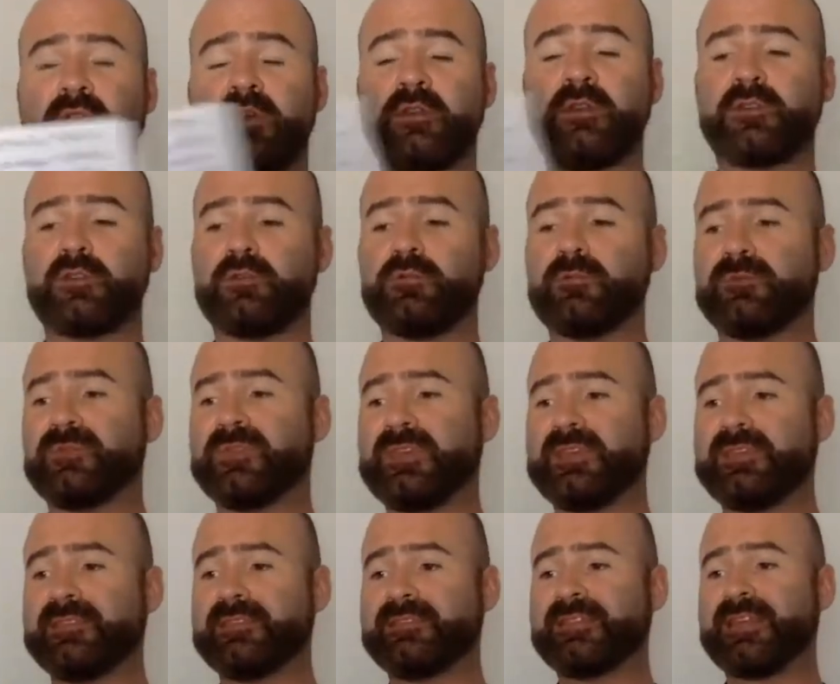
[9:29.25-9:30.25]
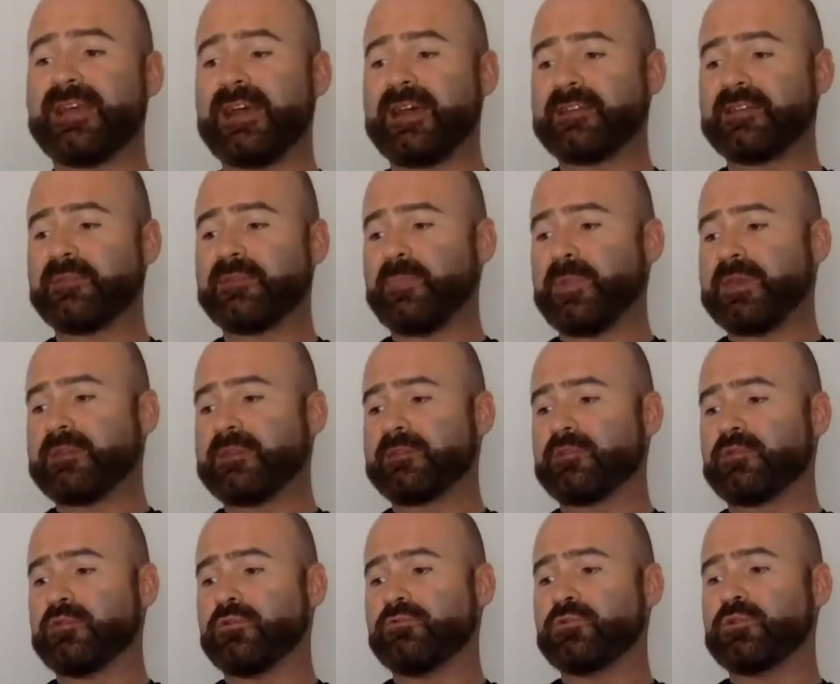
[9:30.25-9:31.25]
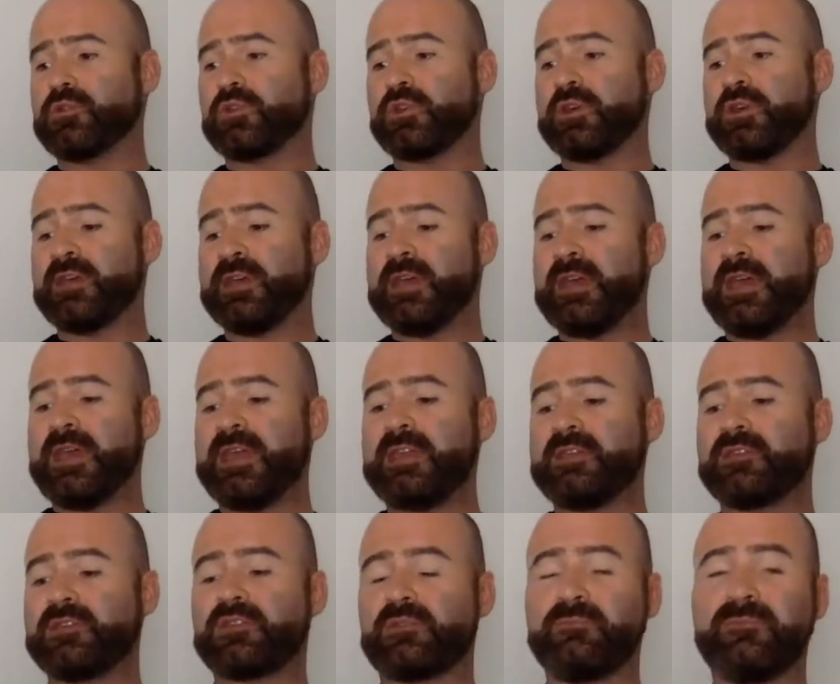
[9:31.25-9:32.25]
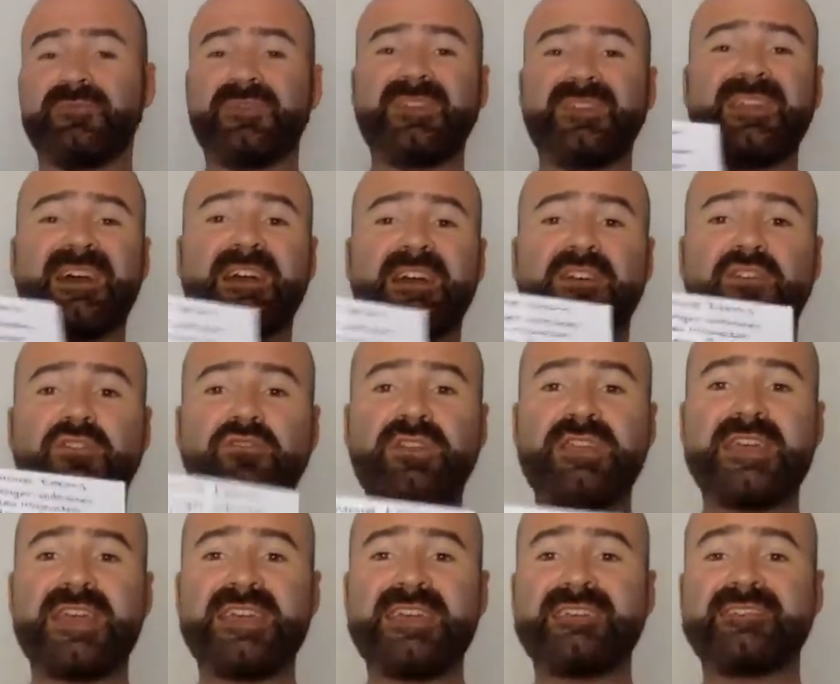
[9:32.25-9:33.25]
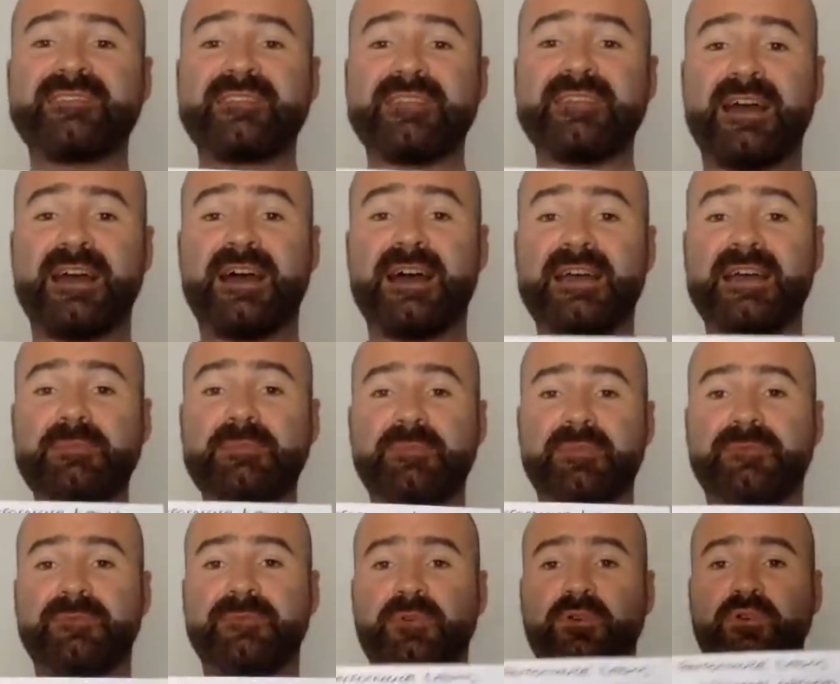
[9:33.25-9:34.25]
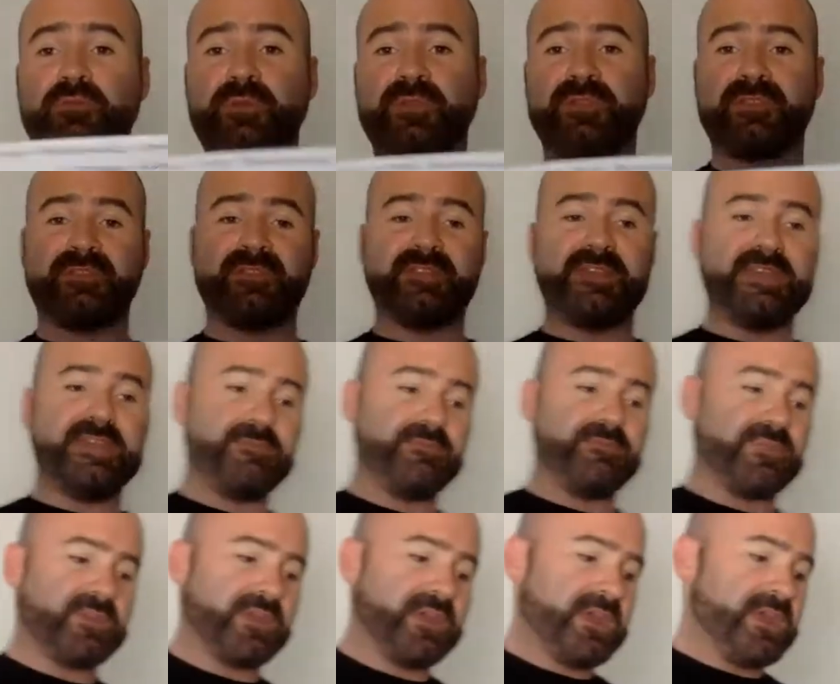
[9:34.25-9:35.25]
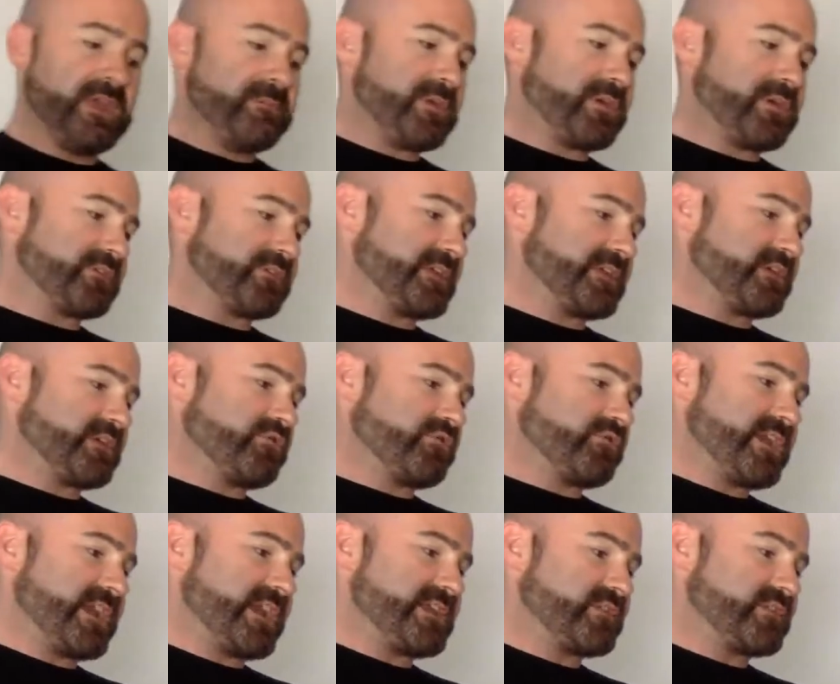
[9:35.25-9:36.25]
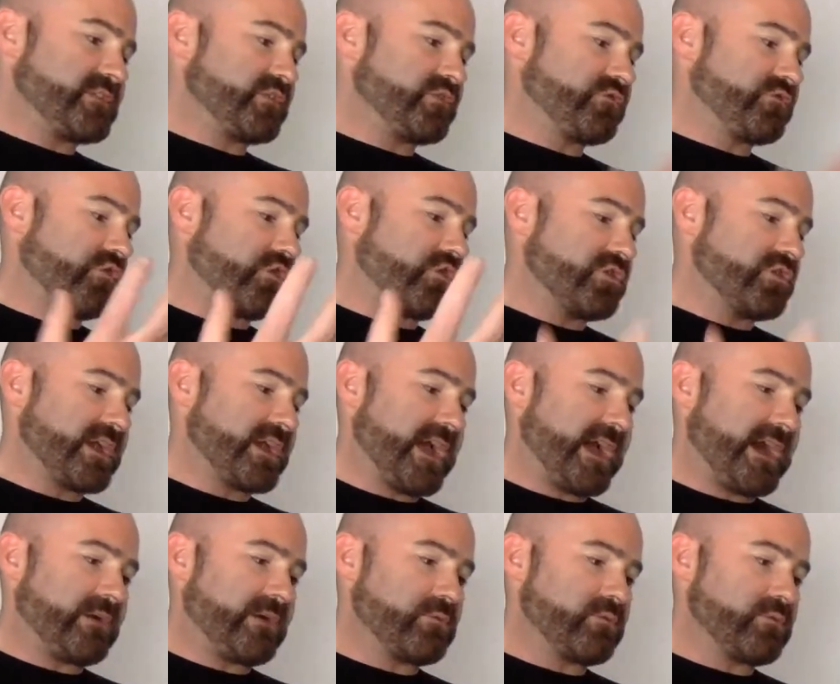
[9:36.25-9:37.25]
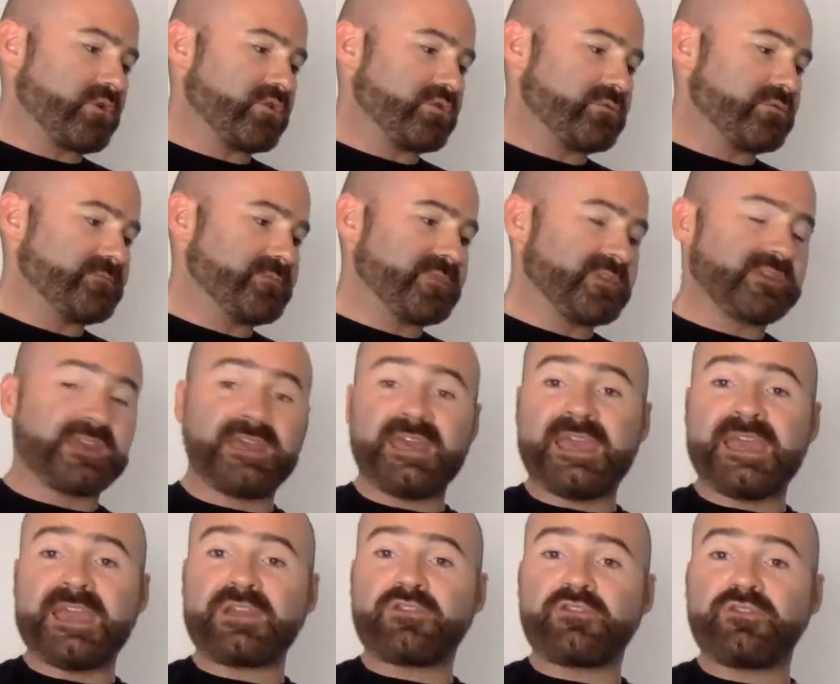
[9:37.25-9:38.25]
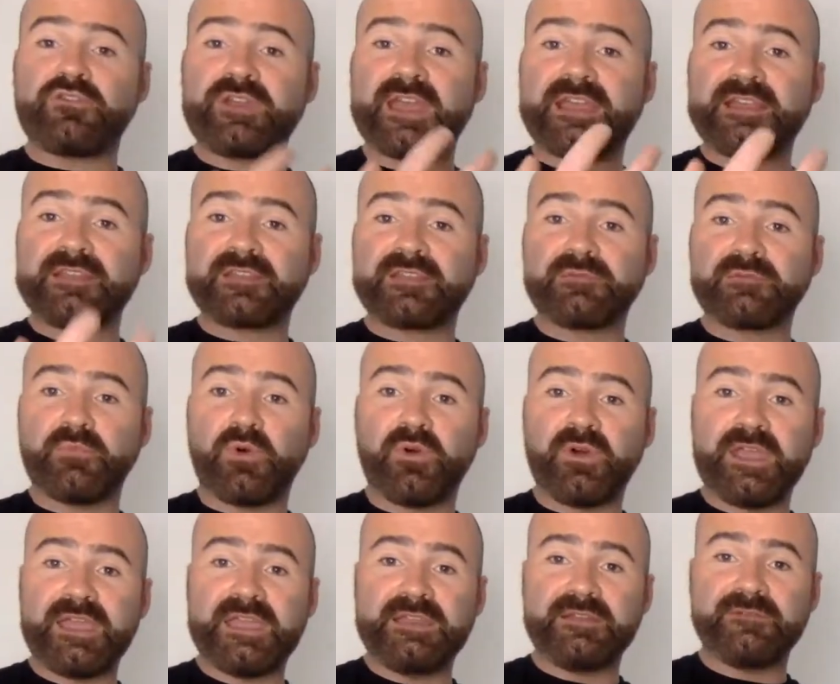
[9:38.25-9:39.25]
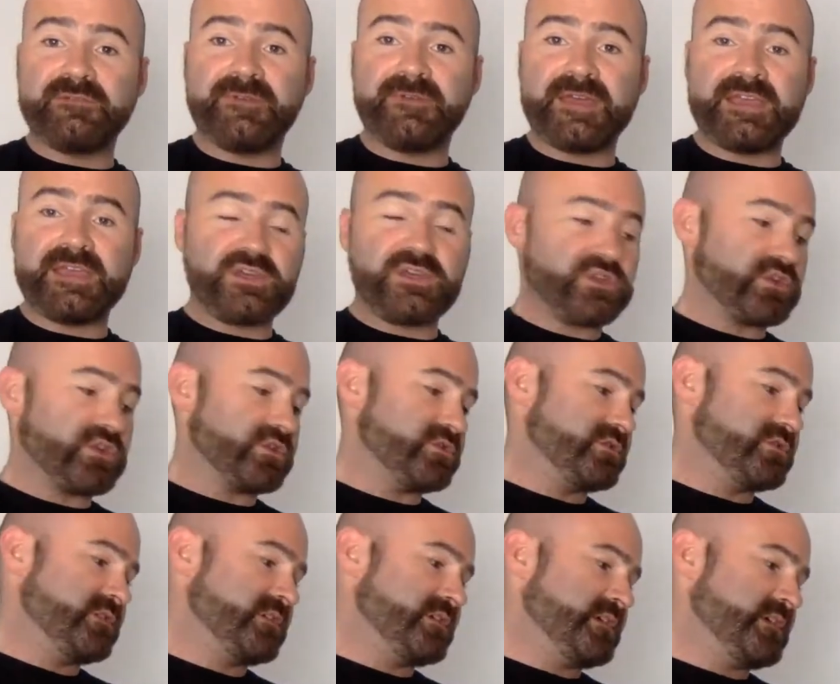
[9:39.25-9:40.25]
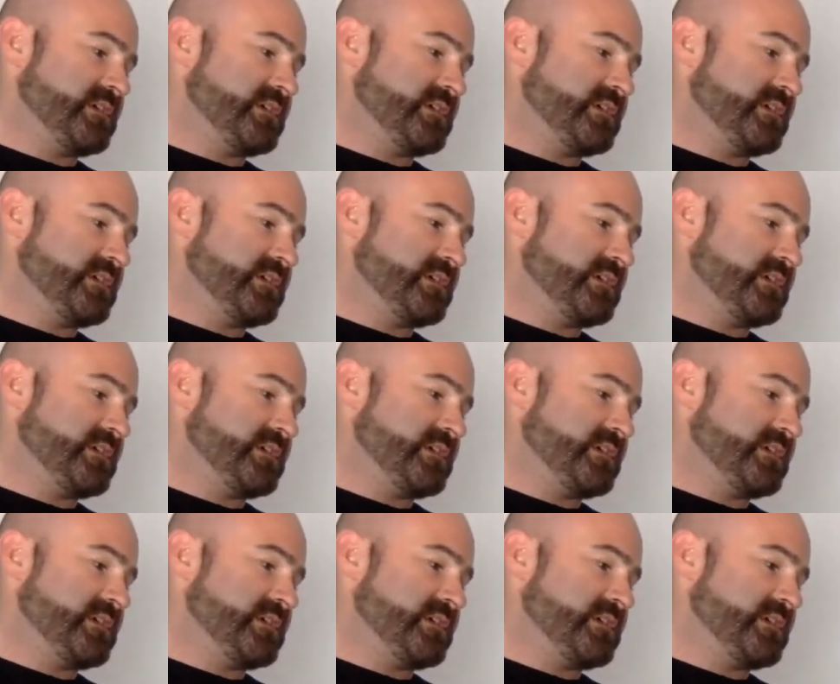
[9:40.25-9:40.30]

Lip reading: So this task-based culture is something that creates high-performance teams, because it creates stronger outcomes, it creates more innovation,